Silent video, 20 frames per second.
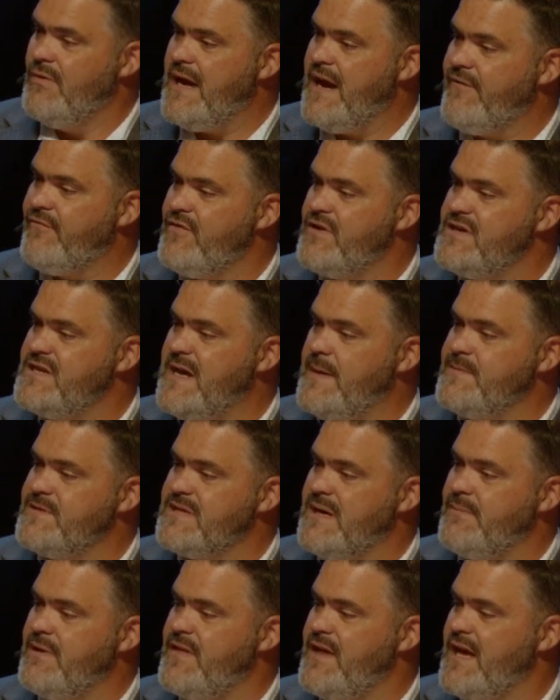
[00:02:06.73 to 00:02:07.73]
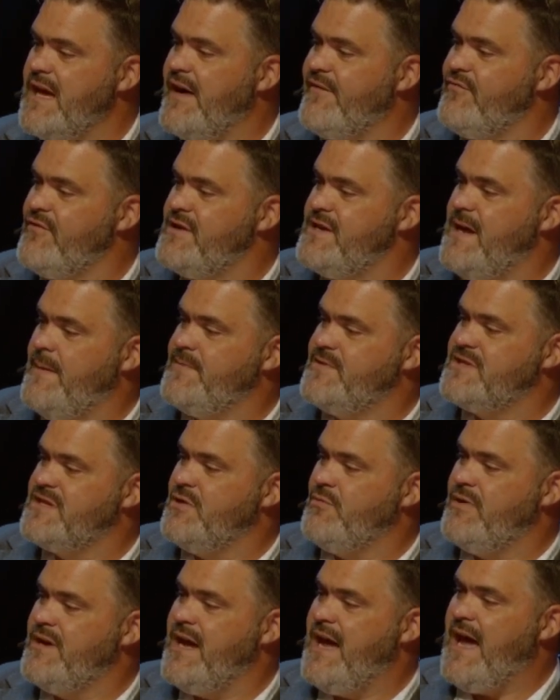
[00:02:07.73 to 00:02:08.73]
have redemption. Somebody thank God for
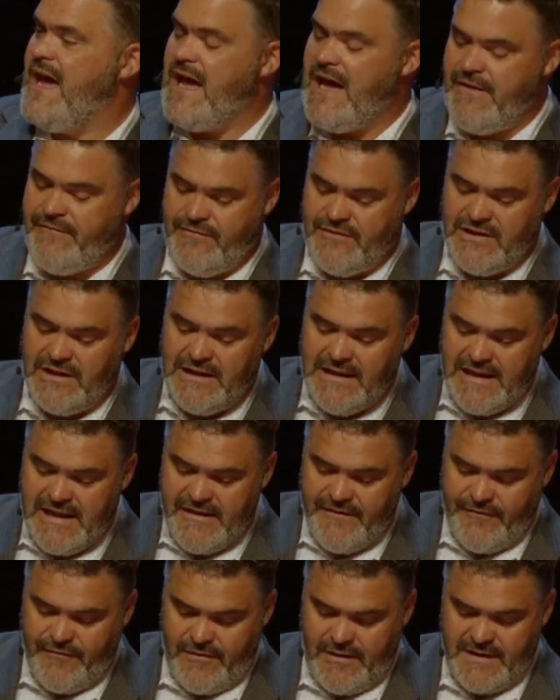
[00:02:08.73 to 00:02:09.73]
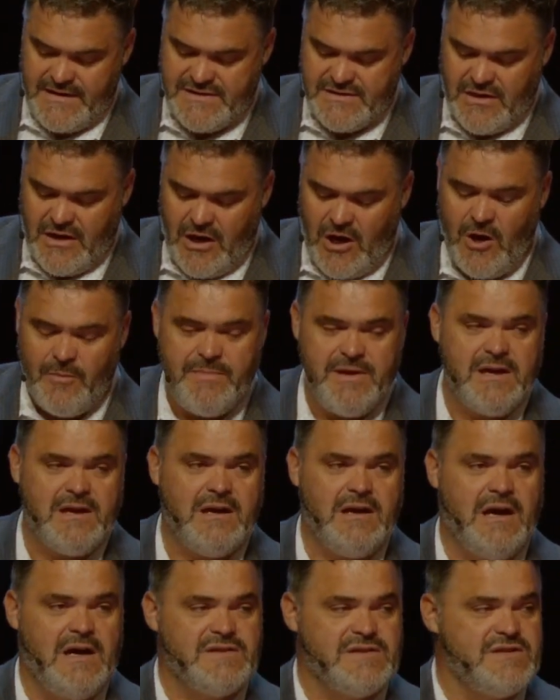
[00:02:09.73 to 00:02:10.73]
redemption. We have deliverance all
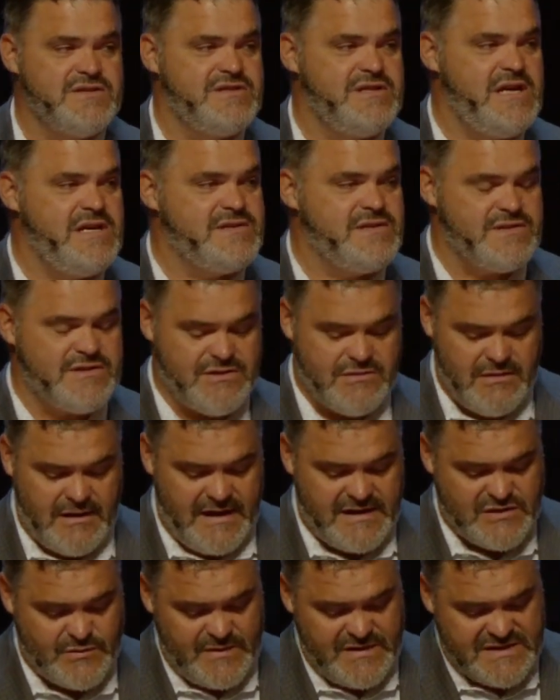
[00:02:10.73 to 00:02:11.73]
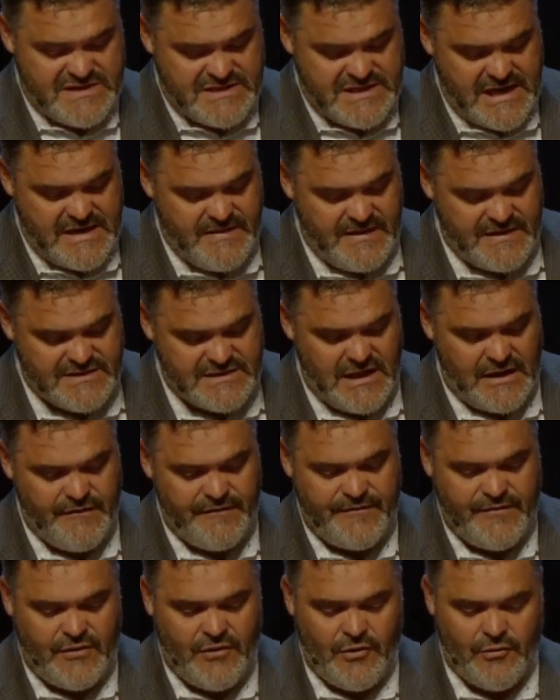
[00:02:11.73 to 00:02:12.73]
because of Jesus Christ. We see this
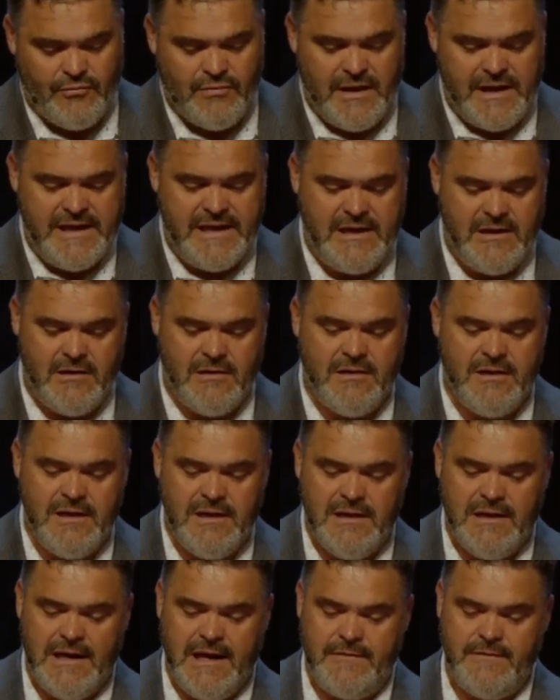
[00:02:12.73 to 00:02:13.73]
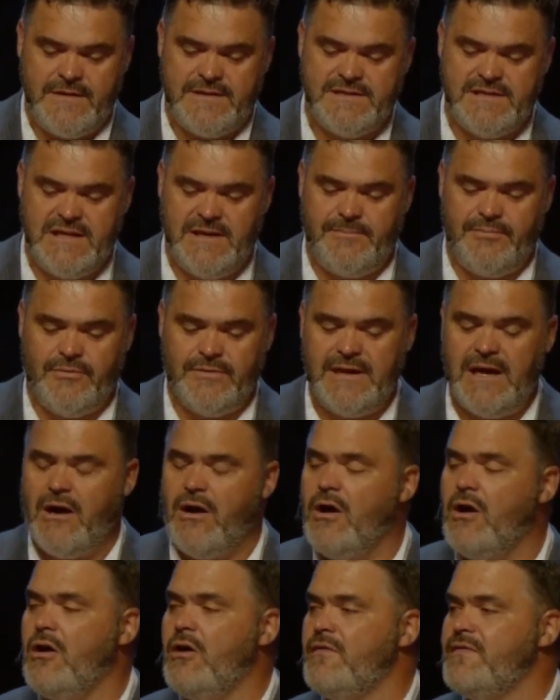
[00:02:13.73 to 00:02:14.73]
unfold right here in the temple. Now,
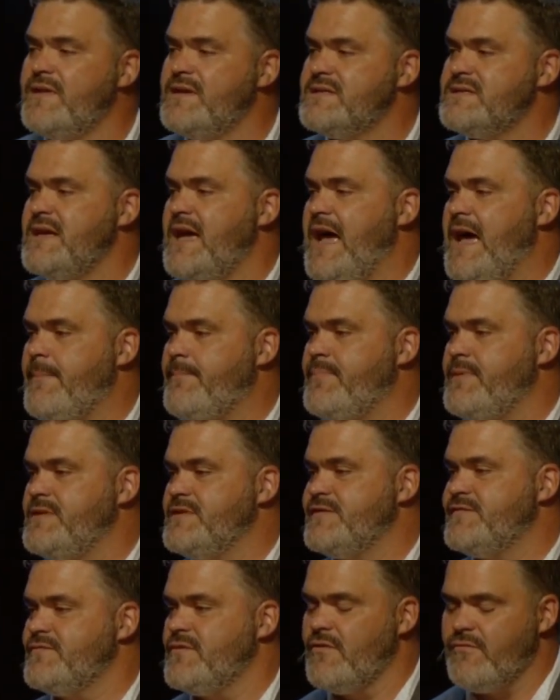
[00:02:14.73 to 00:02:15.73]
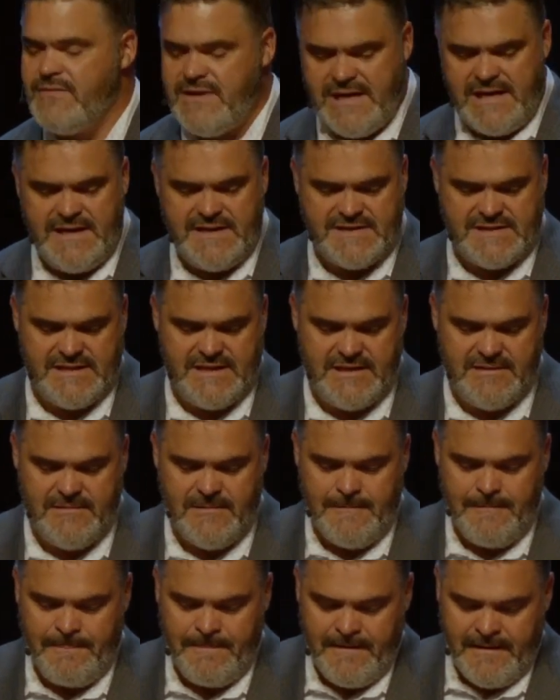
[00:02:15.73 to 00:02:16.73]
all this happens for a reason,
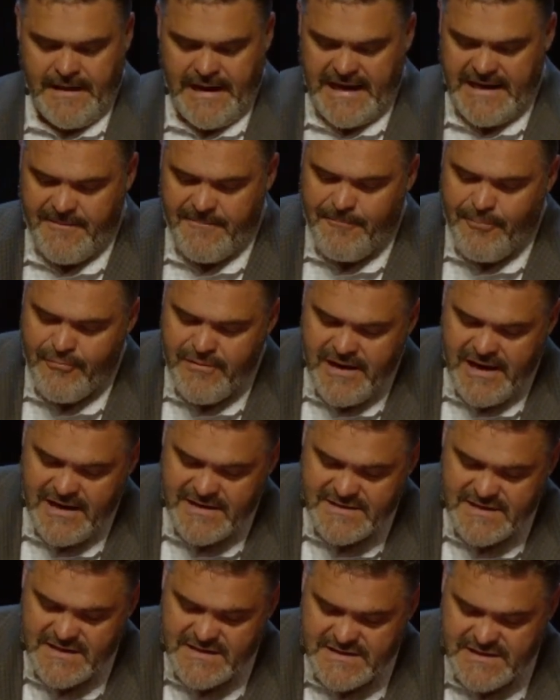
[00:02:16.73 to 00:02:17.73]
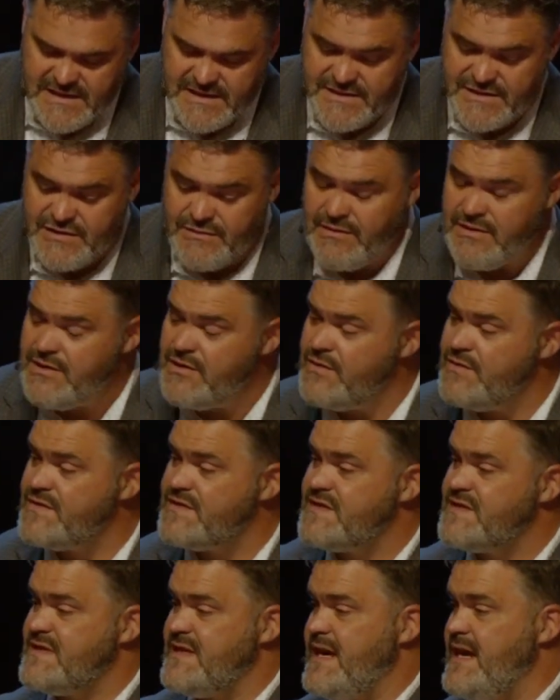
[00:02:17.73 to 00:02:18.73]
and it brings us into a new
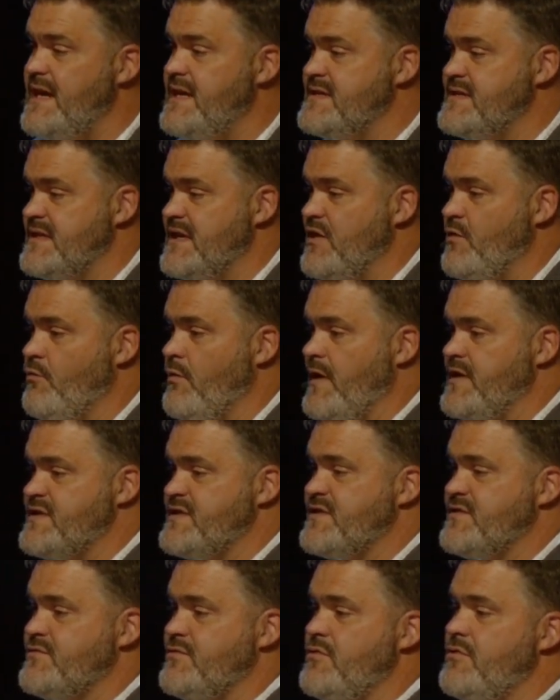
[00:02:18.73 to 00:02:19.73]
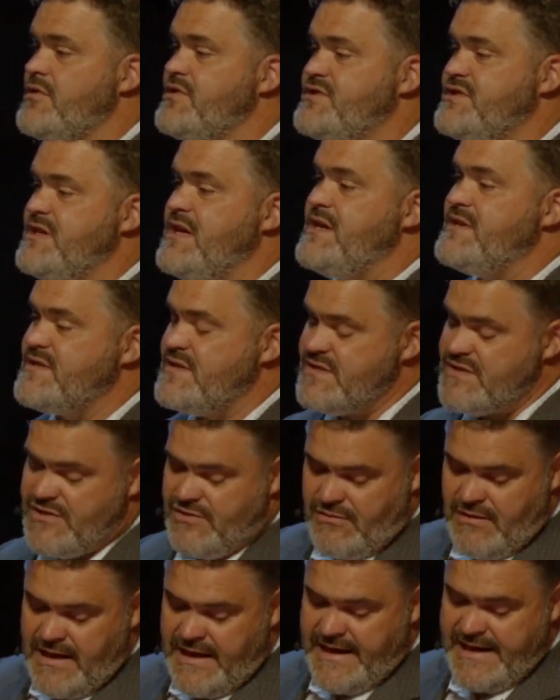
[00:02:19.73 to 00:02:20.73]
season in which through Jesus
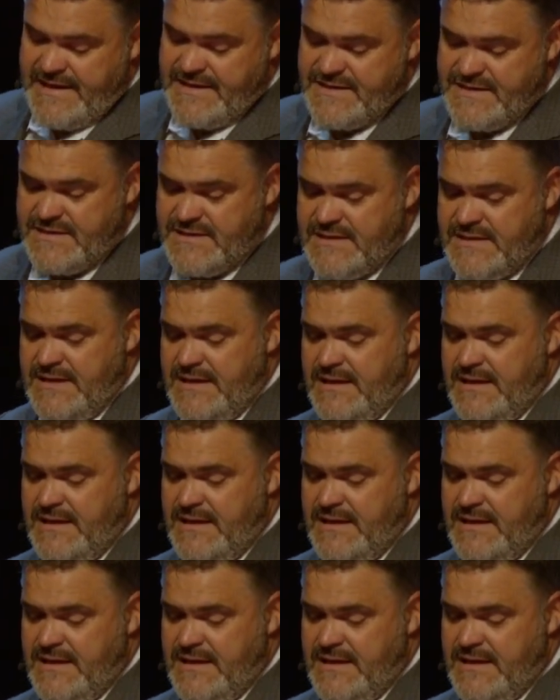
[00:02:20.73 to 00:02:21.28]
Christ,